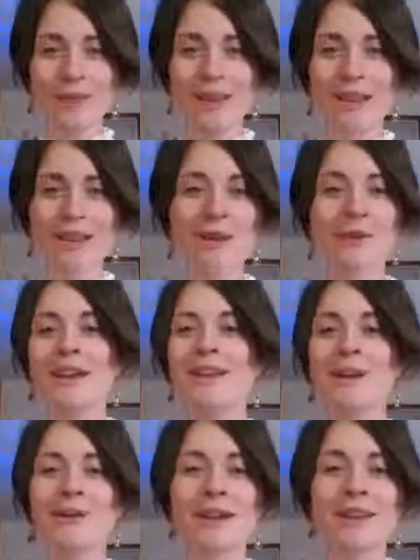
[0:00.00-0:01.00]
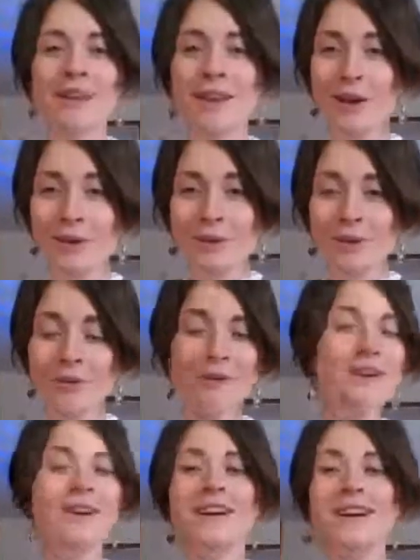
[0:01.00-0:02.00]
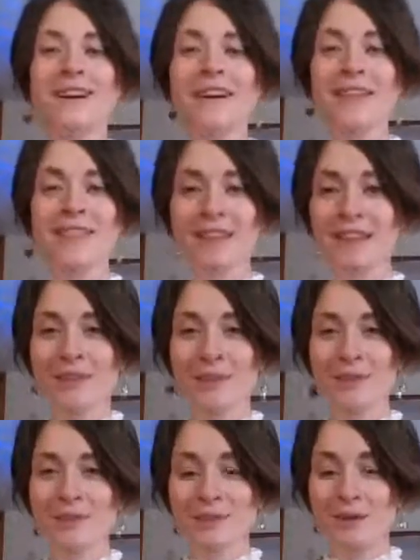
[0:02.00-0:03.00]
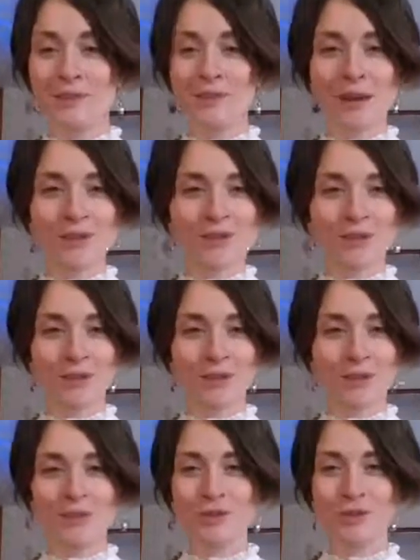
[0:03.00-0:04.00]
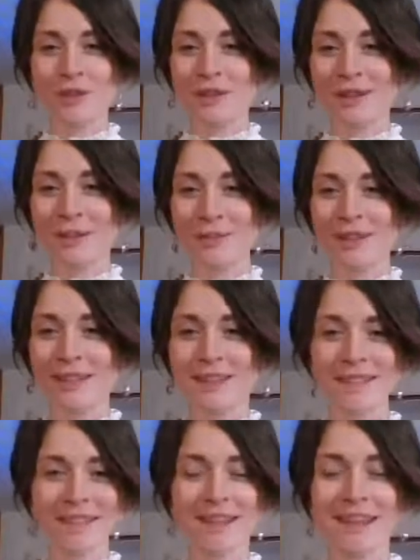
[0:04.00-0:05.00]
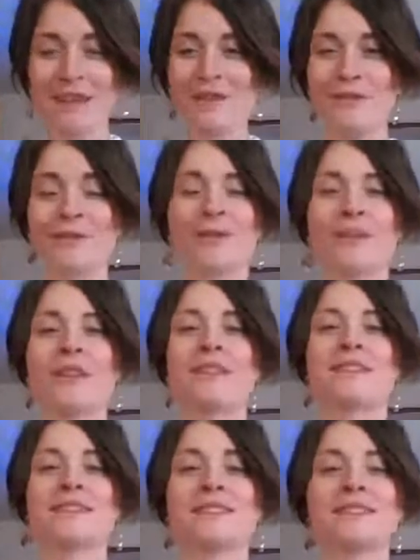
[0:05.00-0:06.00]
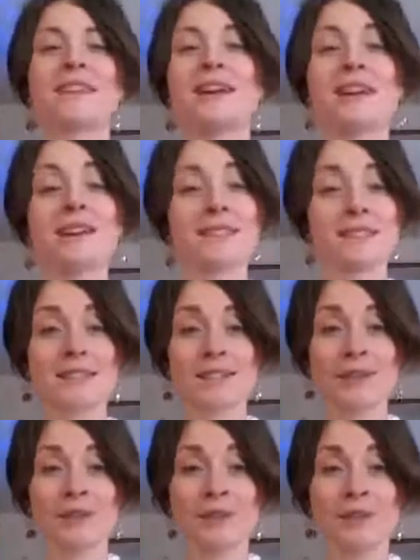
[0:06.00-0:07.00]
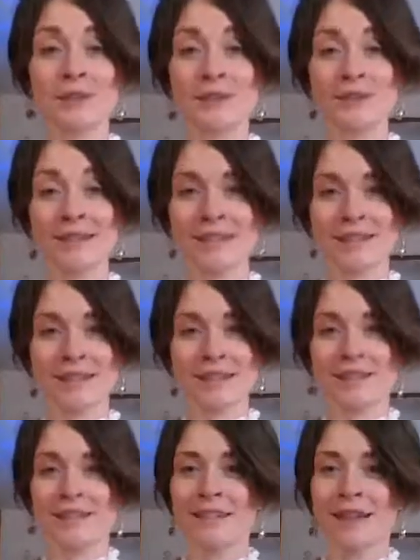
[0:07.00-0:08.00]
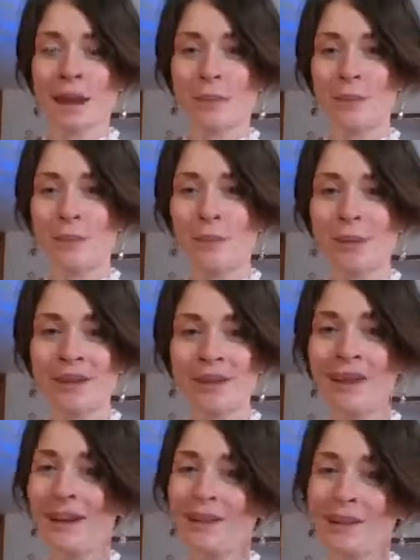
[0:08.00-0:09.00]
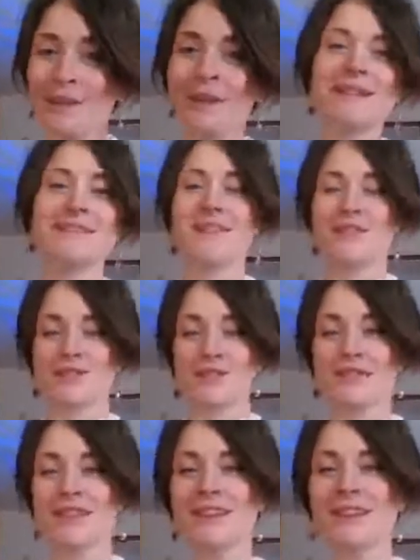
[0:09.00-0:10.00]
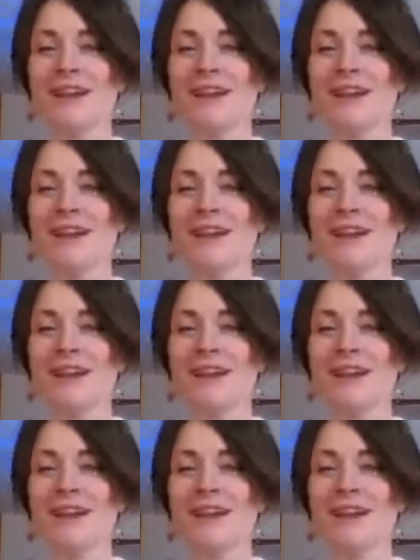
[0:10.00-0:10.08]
hello, hello, hello. Thank you so much for joining me today for this Sidereal Sun in Capricorn guided meditation.